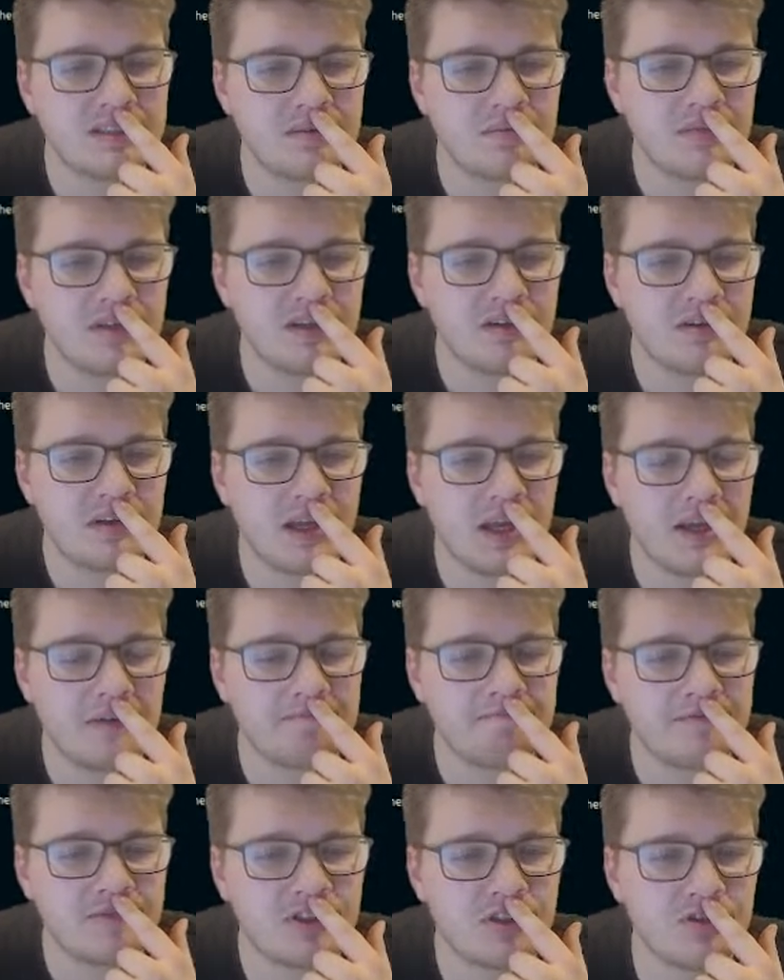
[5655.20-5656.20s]
SMB, okay.
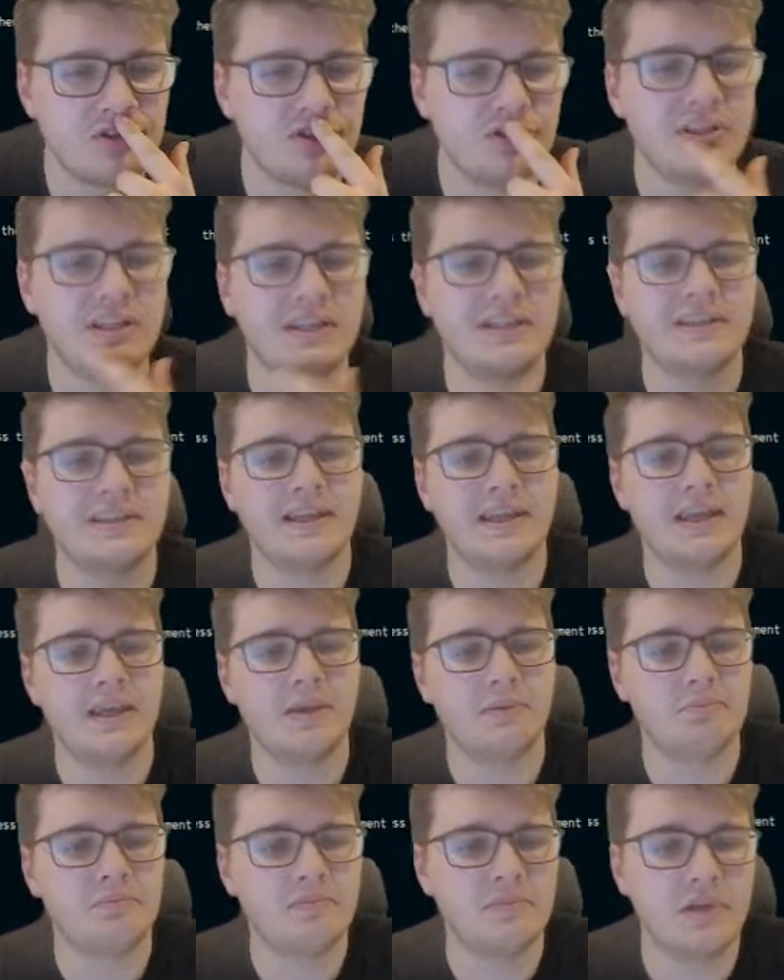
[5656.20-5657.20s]
So unique
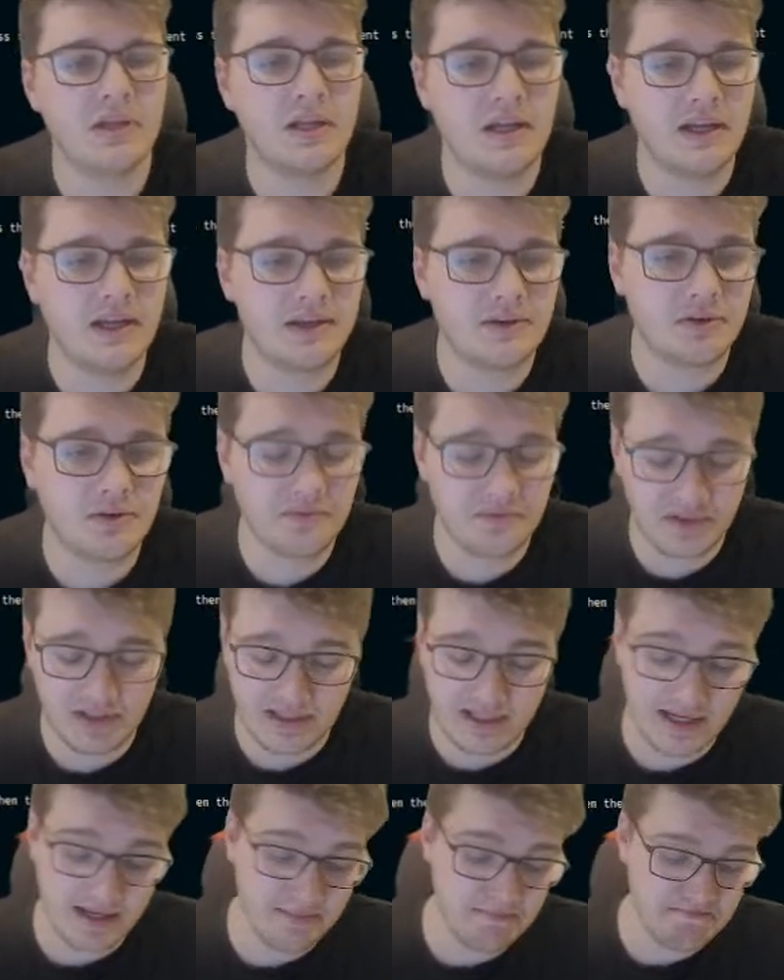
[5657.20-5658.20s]
name, config
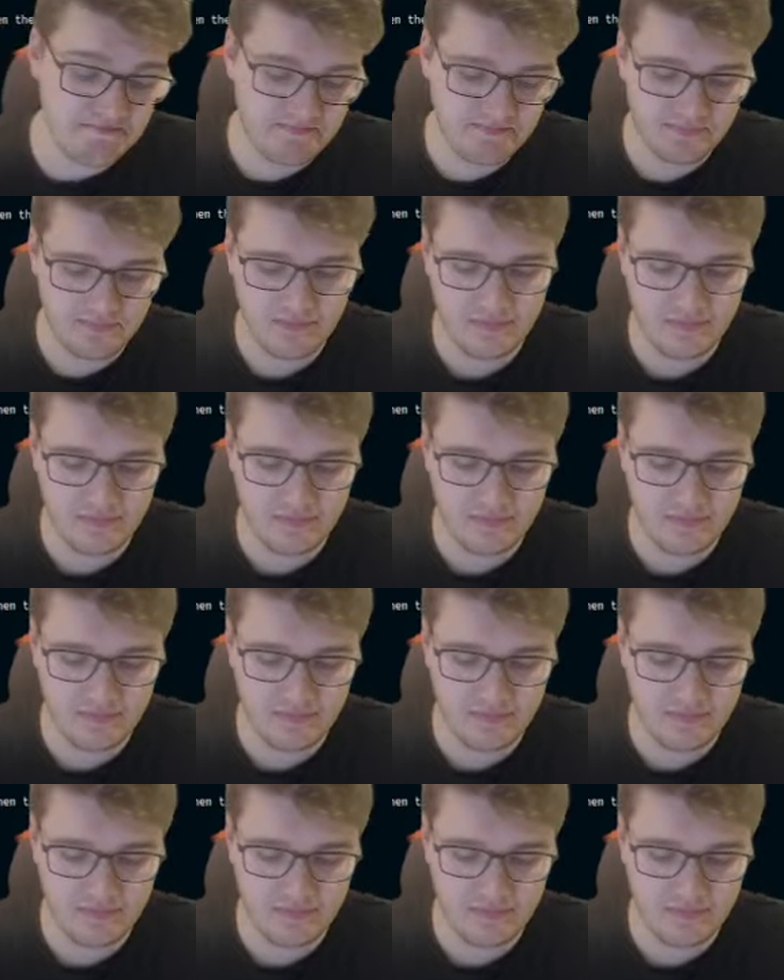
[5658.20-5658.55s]
name.